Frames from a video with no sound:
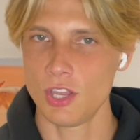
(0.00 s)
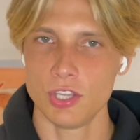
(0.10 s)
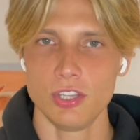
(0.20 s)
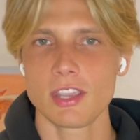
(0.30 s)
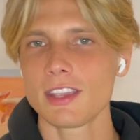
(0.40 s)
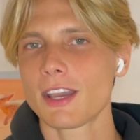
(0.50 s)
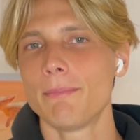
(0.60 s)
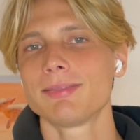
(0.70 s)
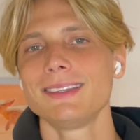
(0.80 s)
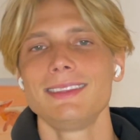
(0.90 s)
You can
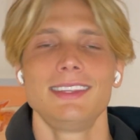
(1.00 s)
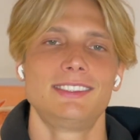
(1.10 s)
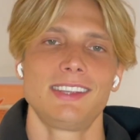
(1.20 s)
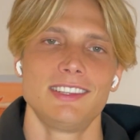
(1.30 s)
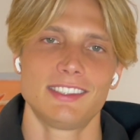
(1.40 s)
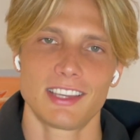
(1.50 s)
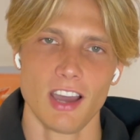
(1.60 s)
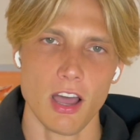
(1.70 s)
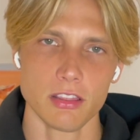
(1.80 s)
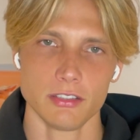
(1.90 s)
completely change the
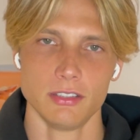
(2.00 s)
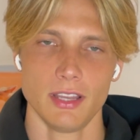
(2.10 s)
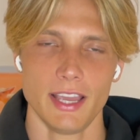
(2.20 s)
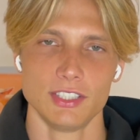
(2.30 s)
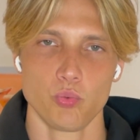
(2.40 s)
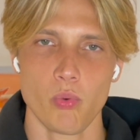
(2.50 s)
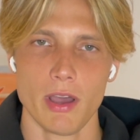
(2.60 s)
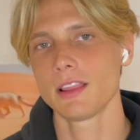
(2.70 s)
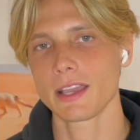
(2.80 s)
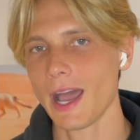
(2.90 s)
color as
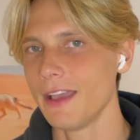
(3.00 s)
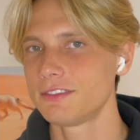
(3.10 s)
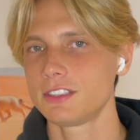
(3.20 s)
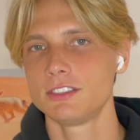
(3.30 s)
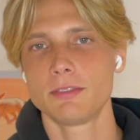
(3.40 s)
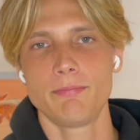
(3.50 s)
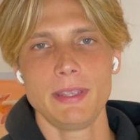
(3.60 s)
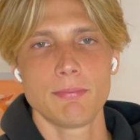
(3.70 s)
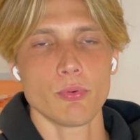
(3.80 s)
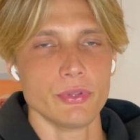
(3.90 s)
well. Like, I've seen some
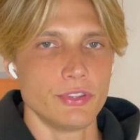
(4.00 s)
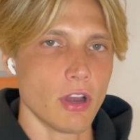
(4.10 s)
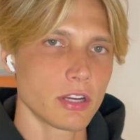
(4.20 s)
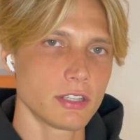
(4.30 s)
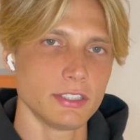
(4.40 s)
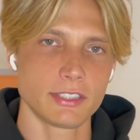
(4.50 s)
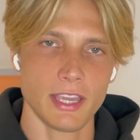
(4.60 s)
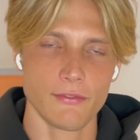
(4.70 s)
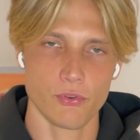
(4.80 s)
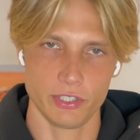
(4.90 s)
people with darker
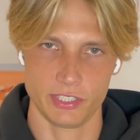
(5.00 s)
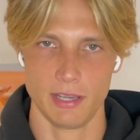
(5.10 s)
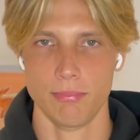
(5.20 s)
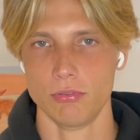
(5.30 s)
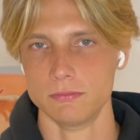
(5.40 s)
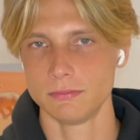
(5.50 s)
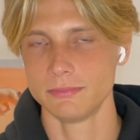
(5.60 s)
skin, for example.